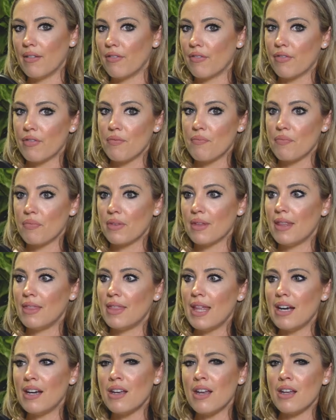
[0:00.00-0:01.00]
of,
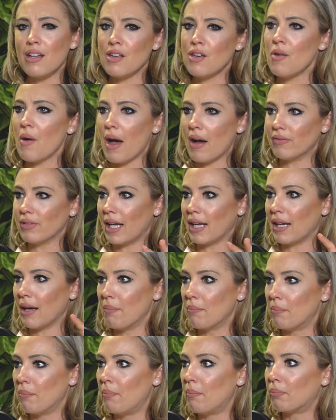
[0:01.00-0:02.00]
then you have like
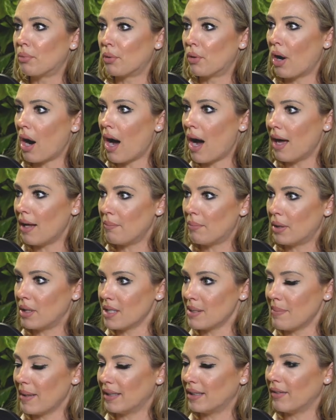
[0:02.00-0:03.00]
a broad
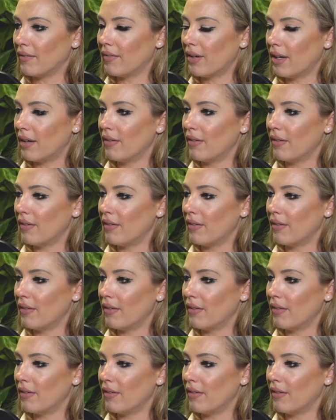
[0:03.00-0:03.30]
perspective